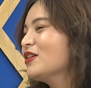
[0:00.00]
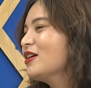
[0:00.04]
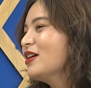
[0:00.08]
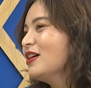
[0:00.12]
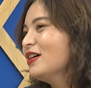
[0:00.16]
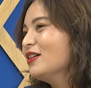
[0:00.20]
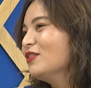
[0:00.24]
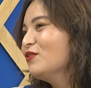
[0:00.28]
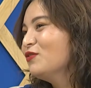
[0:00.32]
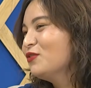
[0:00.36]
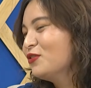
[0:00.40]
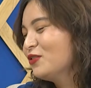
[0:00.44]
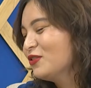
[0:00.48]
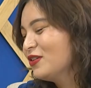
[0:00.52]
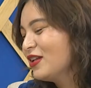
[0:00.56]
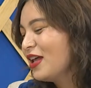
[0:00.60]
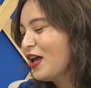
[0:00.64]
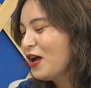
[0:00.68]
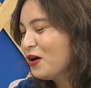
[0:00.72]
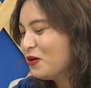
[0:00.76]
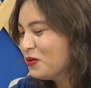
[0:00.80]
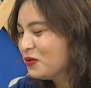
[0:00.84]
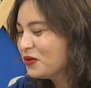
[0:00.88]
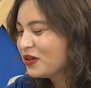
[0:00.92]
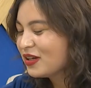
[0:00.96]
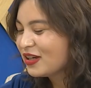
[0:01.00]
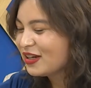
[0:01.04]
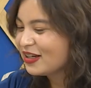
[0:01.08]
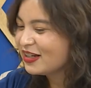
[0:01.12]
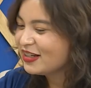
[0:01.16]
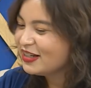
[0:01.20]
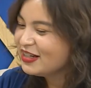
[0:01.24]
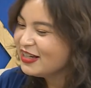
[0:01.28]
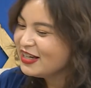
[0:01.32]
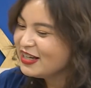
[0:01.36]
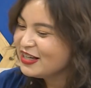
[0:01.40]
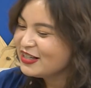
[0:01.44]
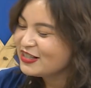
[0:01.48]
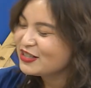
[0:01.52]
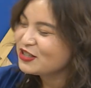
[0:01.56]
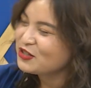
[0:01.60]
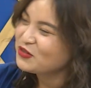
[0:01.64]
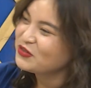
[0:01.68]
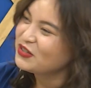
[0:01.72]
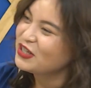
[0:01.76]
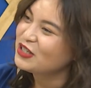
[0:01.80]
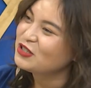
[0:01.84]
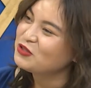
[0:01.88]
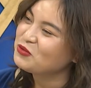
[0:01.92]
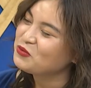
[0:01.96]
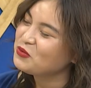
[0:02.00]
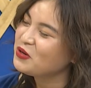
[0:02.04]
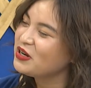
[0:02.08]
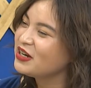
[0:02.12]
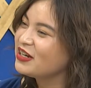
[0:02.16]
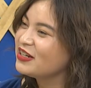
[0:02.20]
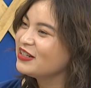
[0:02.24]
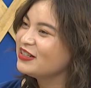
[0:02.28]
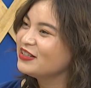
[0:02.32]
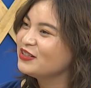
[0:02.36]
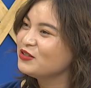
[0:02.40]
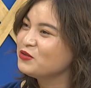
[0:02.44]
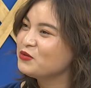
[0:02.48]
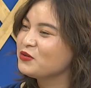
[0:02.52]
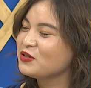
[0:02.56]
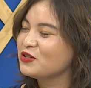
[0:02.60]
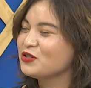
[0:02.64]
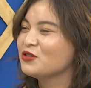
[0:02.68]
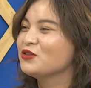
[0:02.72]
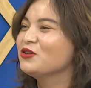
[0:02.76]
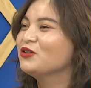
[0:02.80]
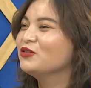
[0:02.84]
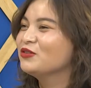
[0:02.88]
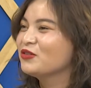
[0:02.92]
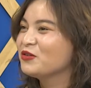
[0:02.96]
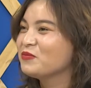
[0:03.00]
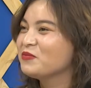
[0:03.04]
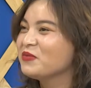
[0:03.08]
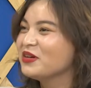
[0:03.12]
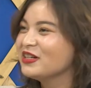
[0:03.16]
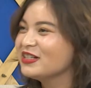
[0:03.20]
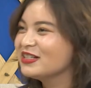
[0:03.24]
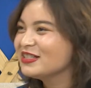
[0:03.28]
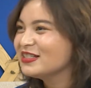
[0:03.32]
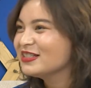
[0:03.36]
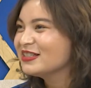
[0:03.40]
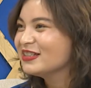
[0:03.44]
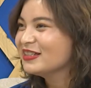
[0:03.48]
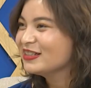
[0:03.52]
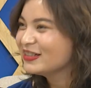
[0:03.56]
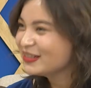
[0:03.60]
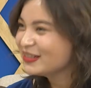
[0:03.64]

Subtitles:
Okay, for now. Okay. So that's why wish you all the best and good